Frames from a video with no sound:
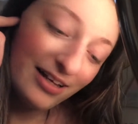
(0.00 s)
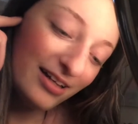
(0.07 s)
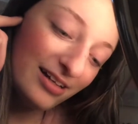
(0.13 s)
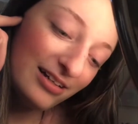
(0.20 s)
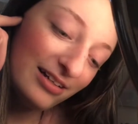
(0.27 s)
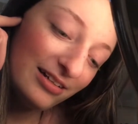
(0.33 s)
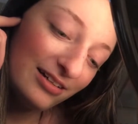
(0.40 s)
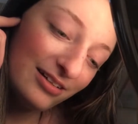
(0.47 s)

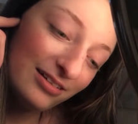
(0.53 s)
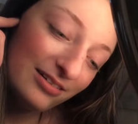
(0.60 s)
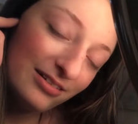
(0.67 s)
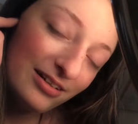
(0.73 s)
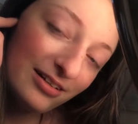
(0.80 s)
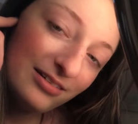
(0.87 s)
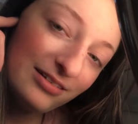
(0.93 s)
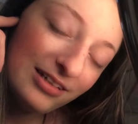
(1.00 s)
And
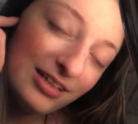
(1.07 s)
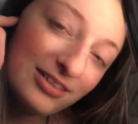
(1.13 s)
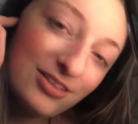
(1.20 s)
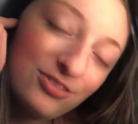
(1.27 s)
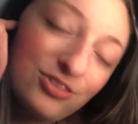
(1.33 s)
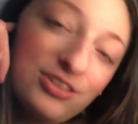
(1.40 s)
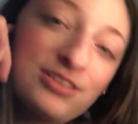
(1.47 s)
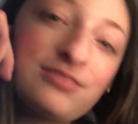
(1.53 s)
yeah, I guess
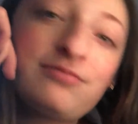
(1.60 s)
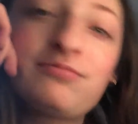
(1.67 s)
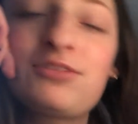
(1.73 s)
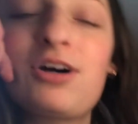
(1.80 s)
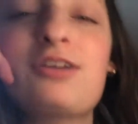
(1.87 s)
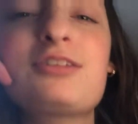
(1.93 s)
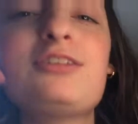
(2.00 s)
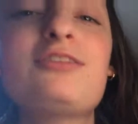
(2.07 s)
I'll just
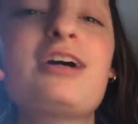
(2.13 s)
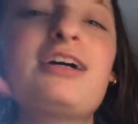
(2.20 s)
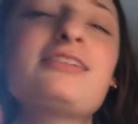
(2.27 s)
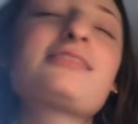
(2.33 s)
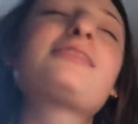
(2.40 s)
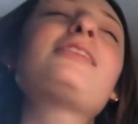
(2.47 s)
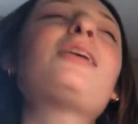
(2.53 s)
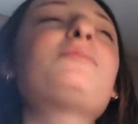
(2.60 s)
talk to you
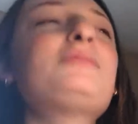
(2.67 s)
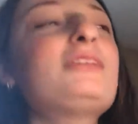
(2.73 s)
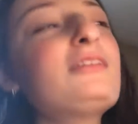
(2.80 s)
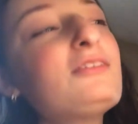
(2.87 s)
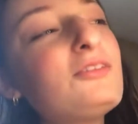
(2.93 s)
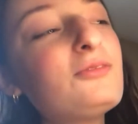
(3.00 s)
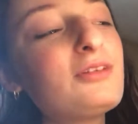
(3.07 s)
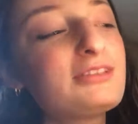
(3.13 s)
guys and
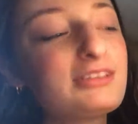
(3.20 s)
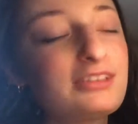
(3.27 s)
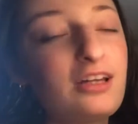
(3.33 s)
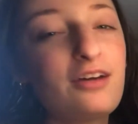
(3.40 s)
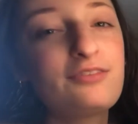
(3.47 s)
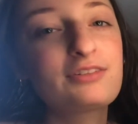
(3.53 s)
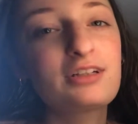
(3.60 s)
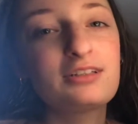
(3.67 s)
update you on
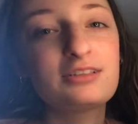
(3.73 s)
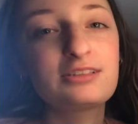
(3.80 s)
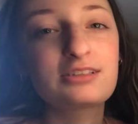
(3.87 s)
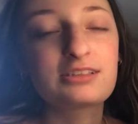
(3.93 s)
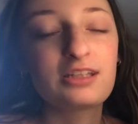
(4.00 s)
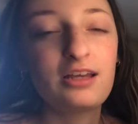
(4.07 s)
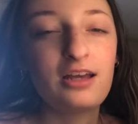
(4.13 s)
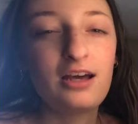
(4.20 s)
stuff
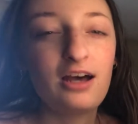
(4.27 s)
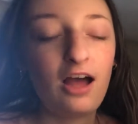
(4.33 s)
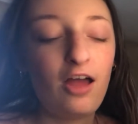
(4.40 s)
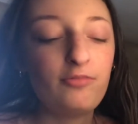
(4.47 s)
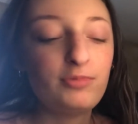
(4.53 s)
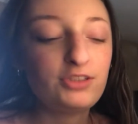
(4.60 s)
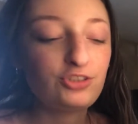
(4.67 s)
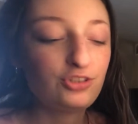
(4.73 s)
because
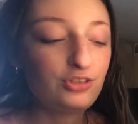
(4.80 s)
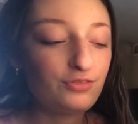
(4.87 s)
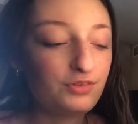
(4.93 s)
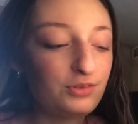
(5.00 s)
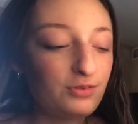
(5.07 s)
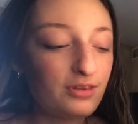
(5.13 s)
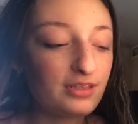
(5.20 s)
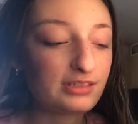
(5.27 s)
I mentioned a
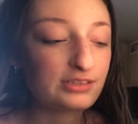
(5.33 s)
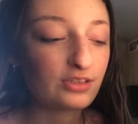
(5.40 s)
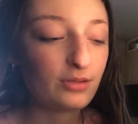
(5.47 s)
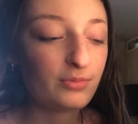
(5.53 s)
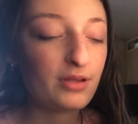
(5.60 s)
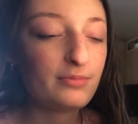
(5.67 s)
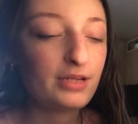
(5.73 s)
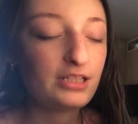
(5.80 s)
few things
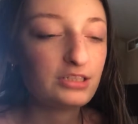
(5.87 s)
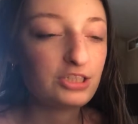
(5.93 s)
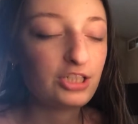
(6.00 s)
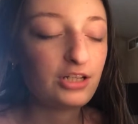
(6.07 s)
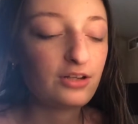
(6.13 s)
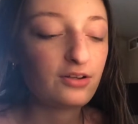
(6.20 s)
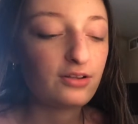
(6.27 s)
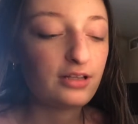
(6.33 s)
on my main
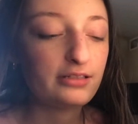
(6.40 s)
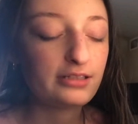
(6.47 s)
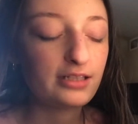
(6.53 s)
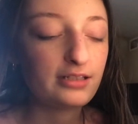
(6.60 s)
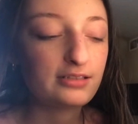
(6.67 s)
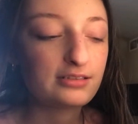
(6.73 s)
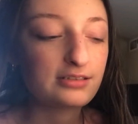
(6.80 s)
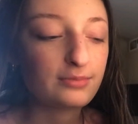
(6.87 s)
channel, I
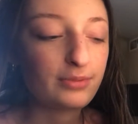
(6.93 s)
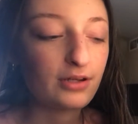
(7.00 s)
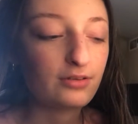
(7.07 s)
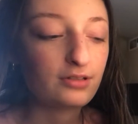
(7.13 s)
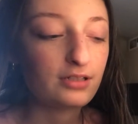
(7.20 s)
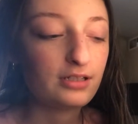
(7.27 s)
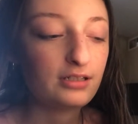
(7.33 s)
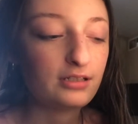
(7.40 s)
guess,
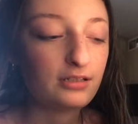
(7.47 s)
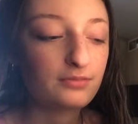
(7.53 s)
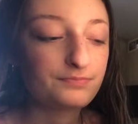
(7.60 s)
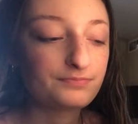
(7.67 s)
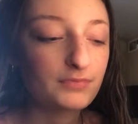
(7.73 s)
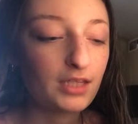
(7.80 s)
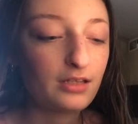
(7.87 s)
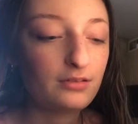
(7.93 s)
about like
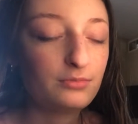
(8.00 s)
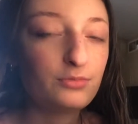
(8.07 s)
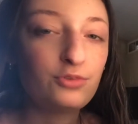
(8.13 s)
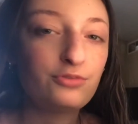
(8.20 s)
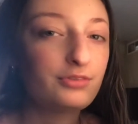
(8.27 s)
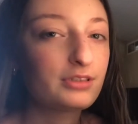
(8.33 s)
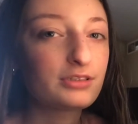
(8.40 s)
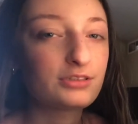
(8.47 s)

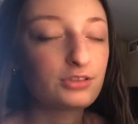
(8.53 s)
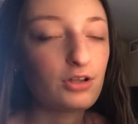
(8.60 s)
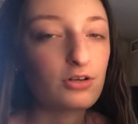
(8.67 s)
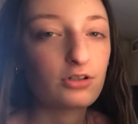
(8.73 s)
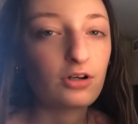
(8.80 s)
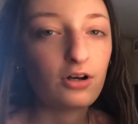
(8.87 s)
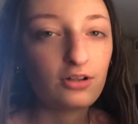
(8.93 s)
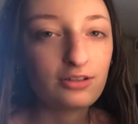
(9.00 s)
moving to
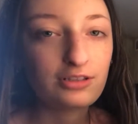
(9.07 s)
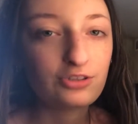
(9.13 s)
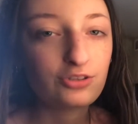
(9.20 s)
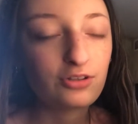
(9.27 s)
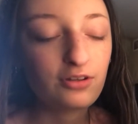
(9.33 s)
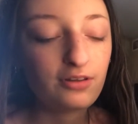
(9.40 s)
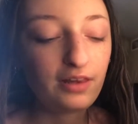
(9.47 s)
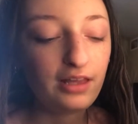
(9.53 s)
start college
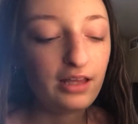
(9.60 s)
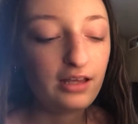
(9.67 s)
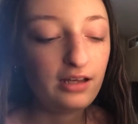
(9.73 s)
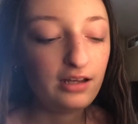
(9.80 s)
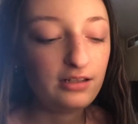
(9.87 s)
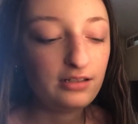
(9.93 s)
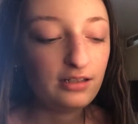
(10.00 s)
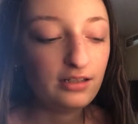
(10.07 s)
and all
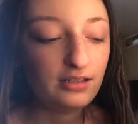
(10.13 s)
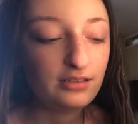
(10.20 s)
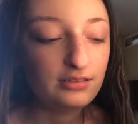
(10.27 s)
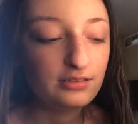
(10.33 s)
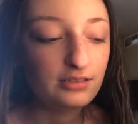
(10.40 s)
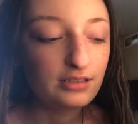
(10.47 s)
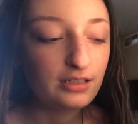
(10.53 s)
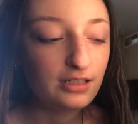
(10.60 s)
that.
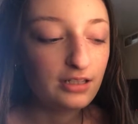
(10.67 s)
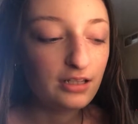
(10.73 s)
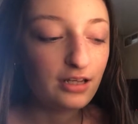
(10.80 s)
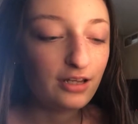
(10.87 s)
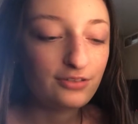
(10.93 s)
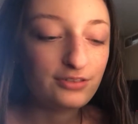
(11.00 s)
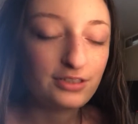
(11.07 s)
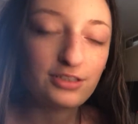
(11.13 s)
And
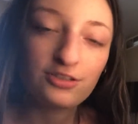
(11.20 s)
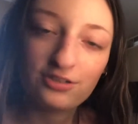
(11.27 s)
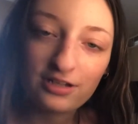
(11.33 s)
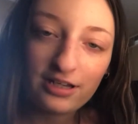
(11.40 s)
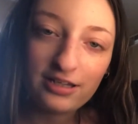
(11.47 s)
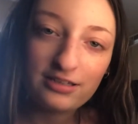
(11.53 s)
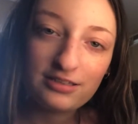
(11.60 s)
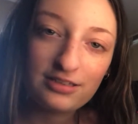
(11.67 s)
I figured
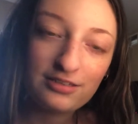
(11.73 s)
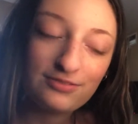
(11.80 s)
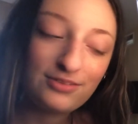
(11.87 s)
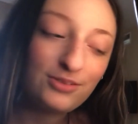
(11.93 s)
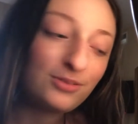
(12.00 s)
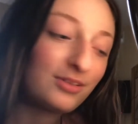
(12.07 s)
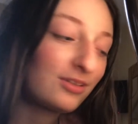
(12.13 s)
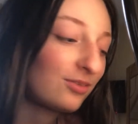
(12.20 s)
I'd give
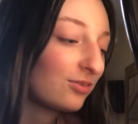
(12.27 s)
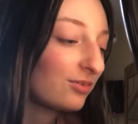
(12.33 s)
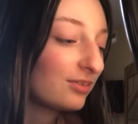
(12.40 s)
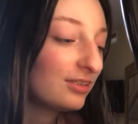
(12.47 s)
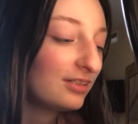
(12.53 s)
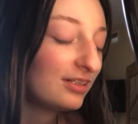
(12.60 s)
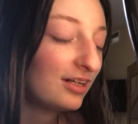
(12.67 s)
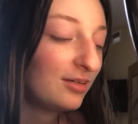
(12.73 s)
you a little
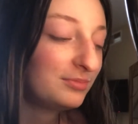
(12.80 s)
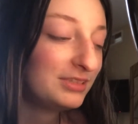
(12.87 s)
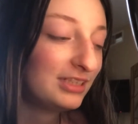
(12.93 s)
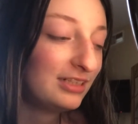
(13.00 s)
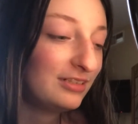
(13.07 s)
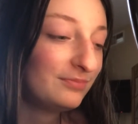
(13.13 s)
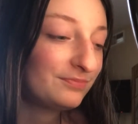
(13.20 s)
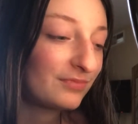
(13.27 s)

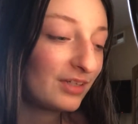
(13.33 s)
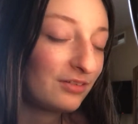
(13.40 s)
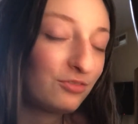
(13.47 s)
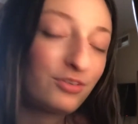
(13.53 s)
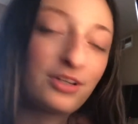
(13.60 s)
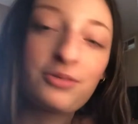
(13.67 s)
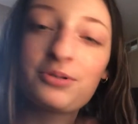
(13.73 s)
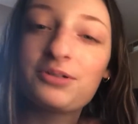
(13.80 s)
update
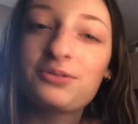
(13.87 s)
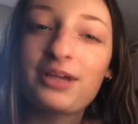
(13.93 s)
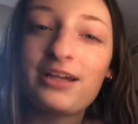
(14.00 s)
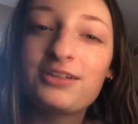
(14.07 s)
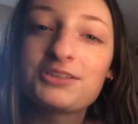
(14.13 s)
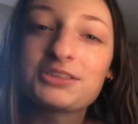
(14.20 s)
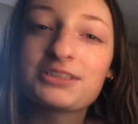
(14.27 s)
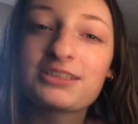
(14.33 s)
for anyone who
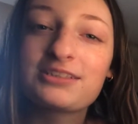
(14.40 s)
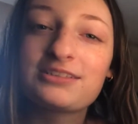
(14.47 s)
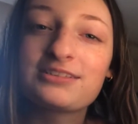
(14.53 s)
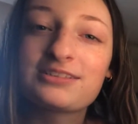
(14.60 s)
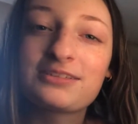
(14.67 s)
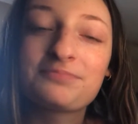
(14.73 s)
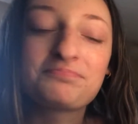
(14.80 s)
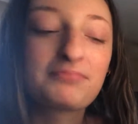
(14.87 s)
cares
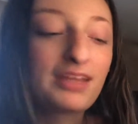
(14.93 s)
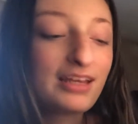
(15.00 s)
because